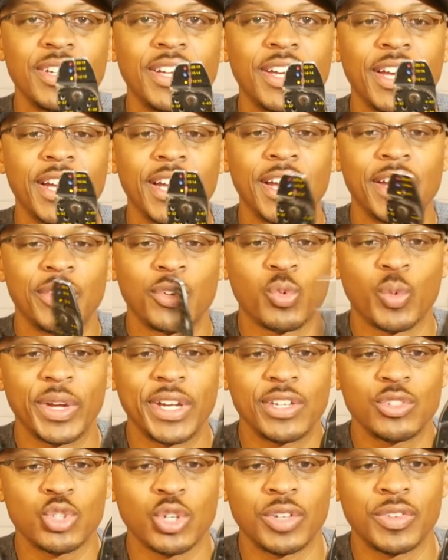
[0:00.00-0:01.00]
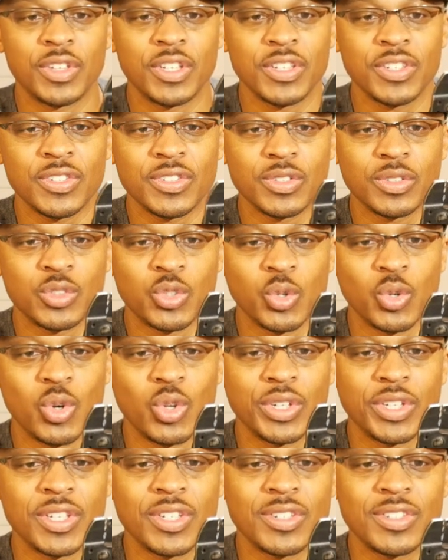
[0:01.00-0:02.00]
And the range on this
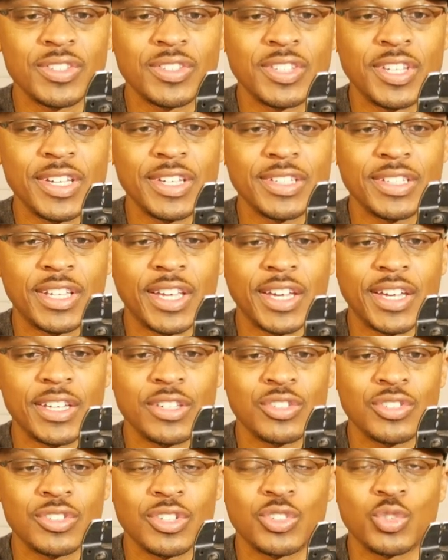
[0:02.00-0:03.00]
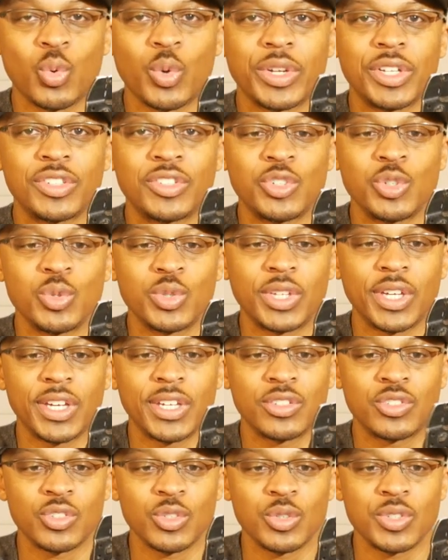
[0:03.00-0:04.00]
tool is 10 gauge to 22
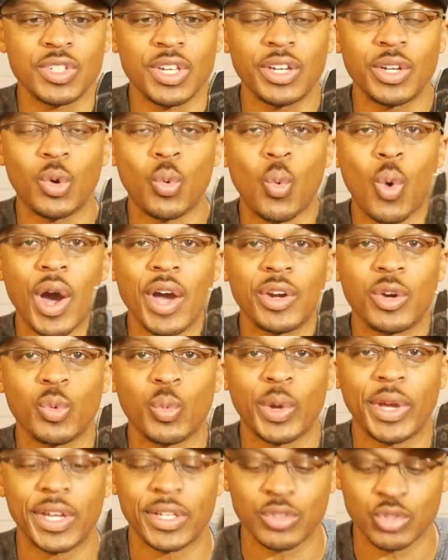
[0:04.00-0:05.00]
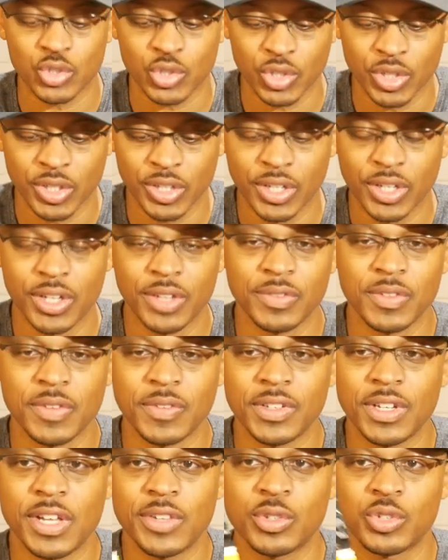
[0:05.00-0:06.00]
gauge. So it's got a wider range than
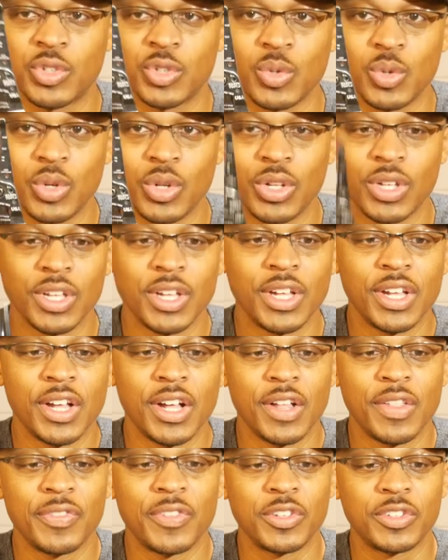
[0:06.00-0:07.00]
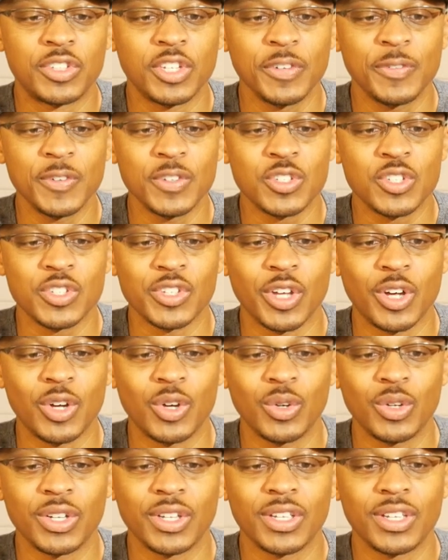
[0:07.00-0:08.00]
the other tool. The difference,
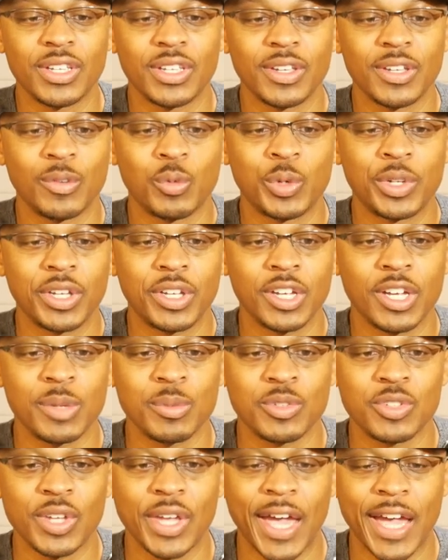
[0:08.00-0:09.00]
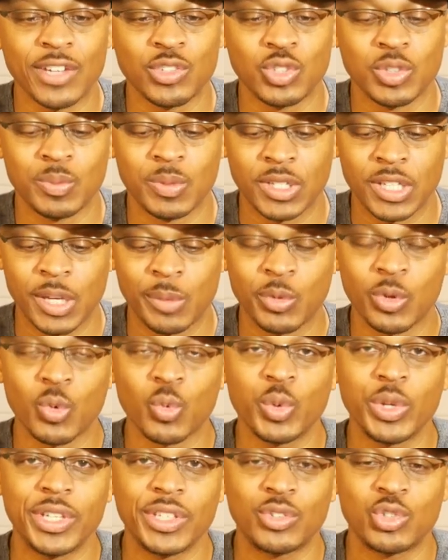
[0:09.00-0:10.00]
though, when it comes to actually being able to
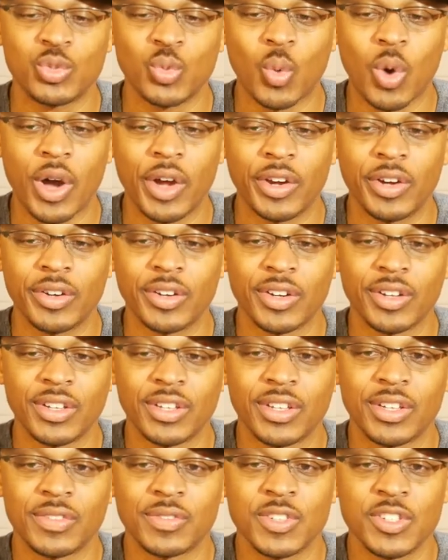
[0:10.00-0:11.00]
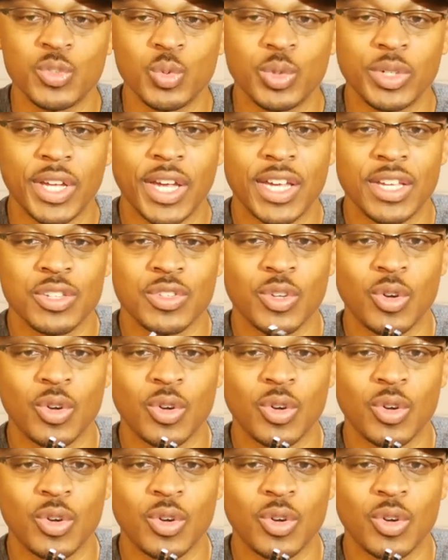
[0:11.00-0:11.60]
reach wire, this one has the